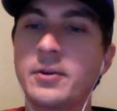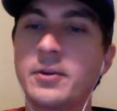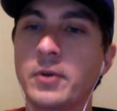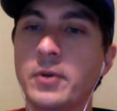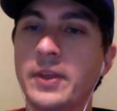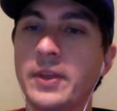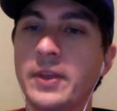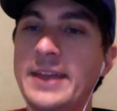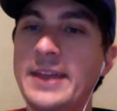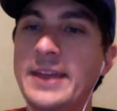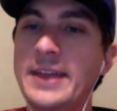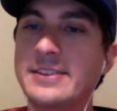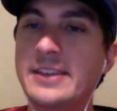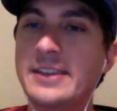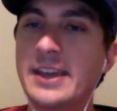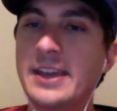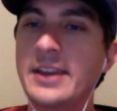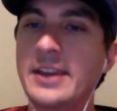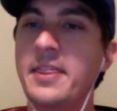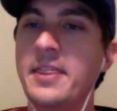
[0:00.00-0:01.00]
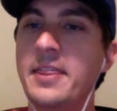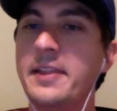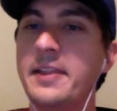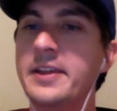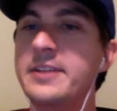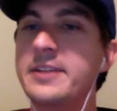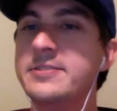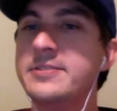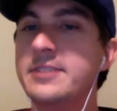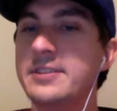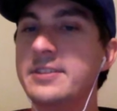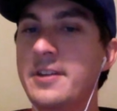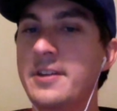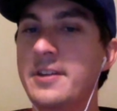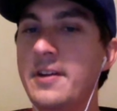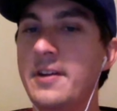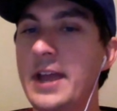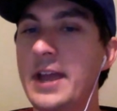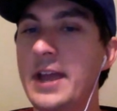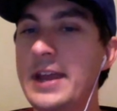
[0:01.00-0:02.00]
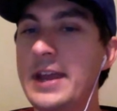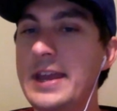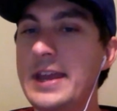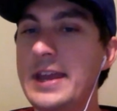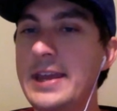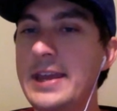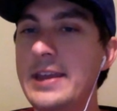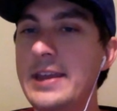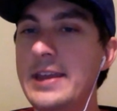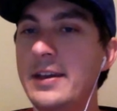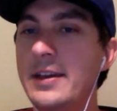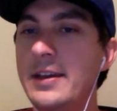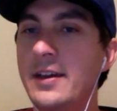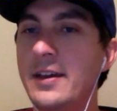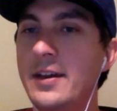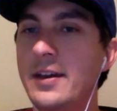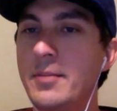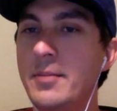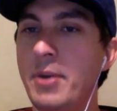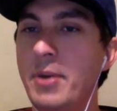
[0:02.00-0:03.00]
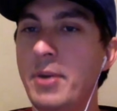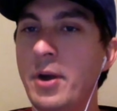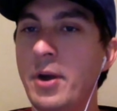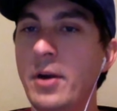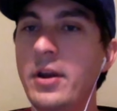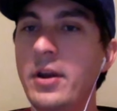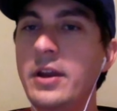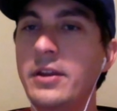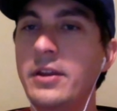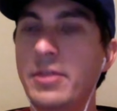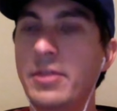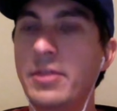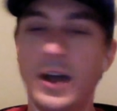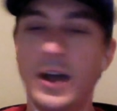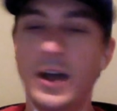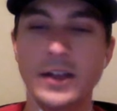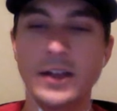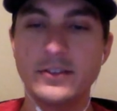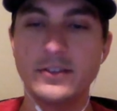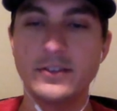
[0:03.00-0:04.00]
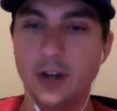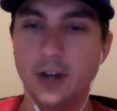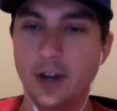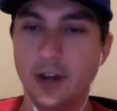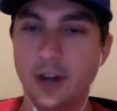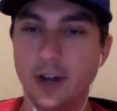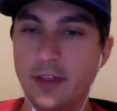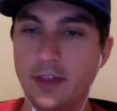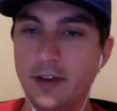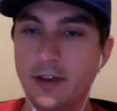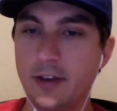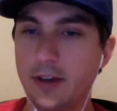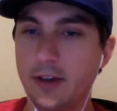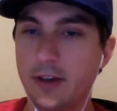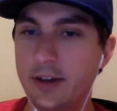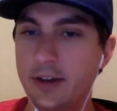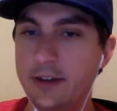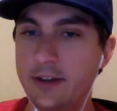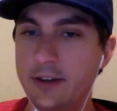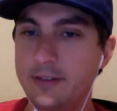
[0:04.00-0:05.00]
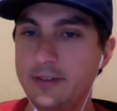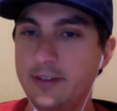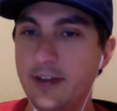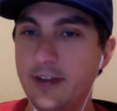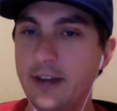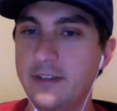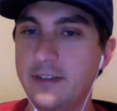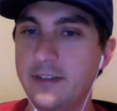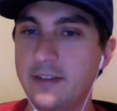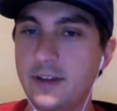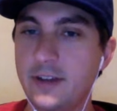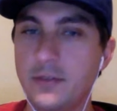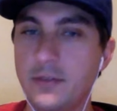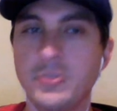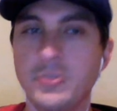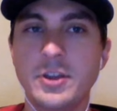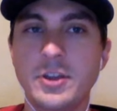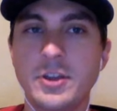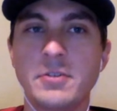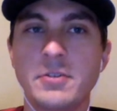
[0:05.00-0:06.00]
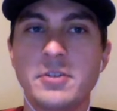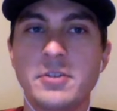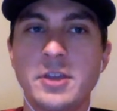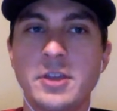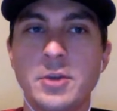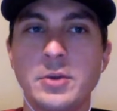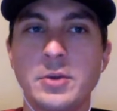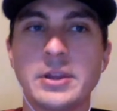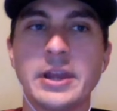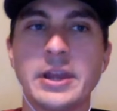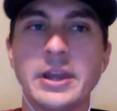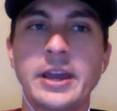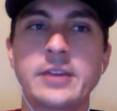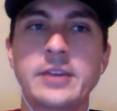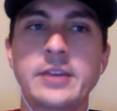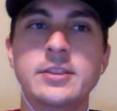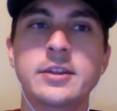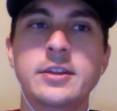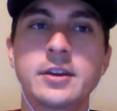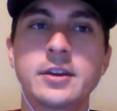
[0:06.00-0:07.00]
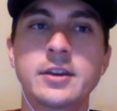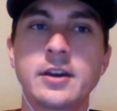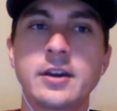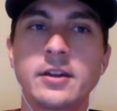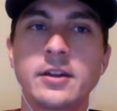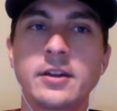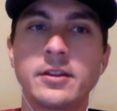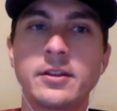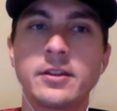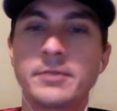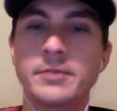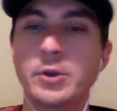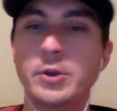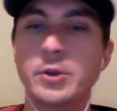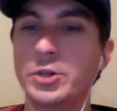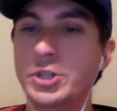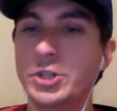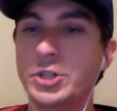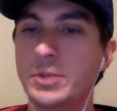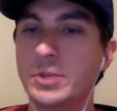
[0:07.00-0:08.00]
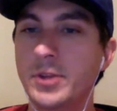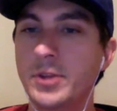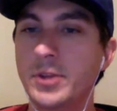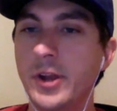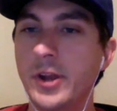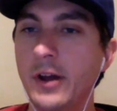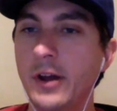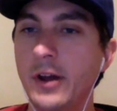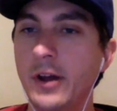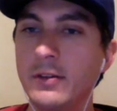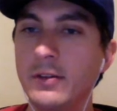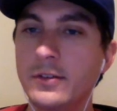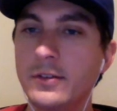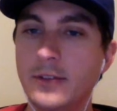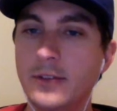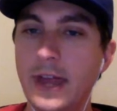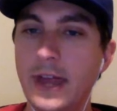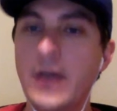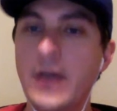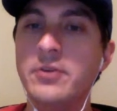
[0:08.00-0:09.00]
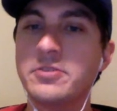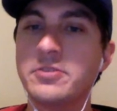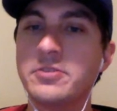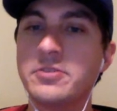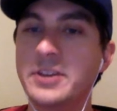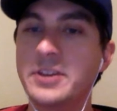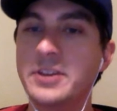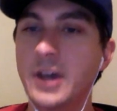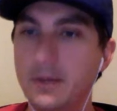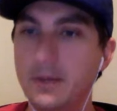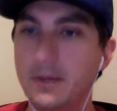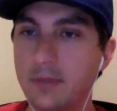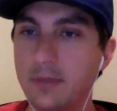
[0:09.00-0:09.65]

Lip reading: well, that's the end of the list. Is there any parting thoughts, Jonathan, on Dynasty receivers that you would like the viewership to know? Now is the time.